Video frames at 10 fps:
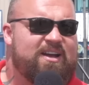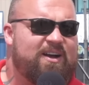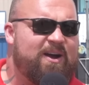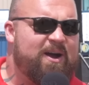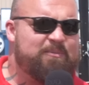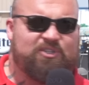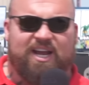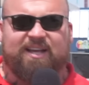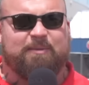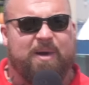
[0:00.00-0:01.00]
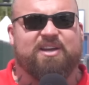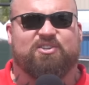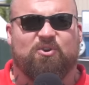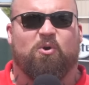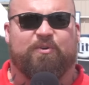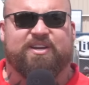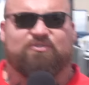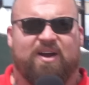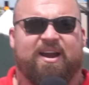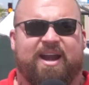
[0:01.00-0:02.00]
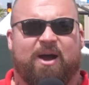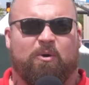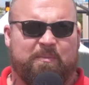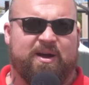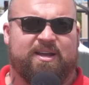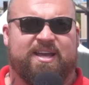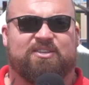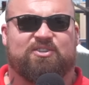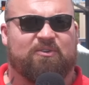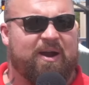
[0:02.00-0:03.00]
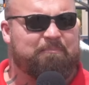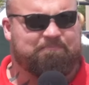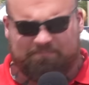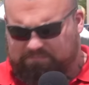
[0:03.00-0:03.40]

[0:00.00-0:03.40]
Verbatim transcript: Um, check my stories right now on my Instagram